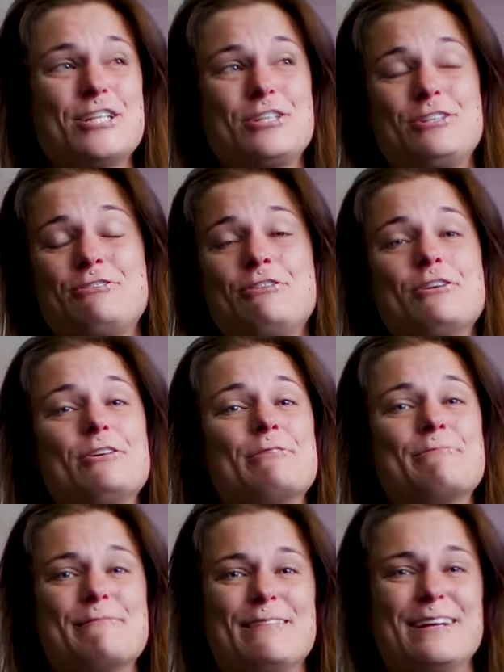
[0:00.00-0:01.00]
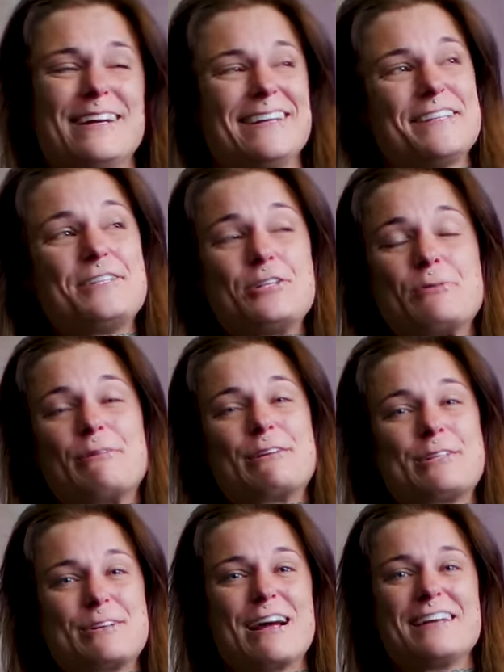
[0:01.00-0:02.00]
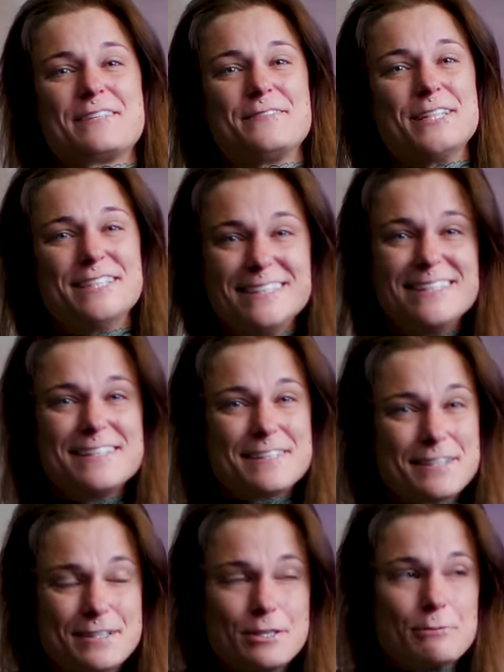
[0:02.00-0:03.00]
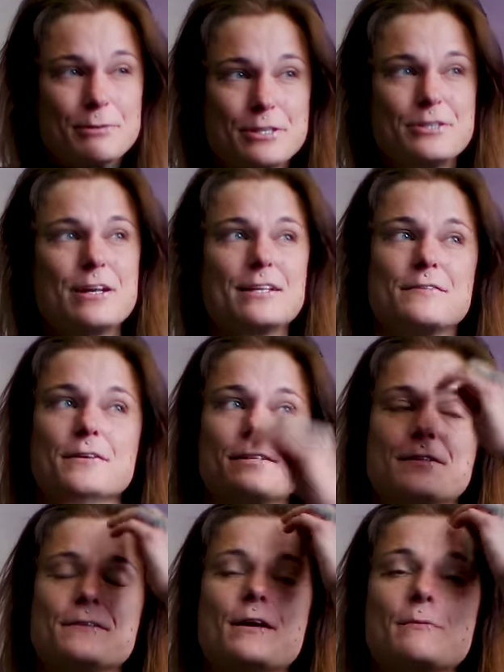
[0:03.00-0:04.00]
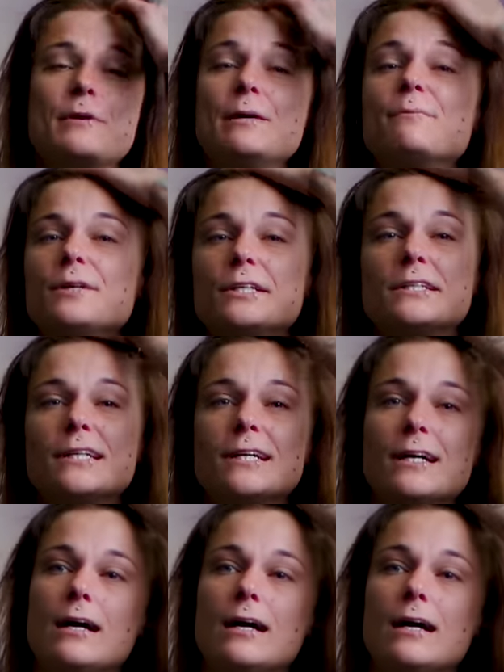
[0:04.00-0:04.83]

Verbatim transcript: super stressful, super stressful. There's a lot of people...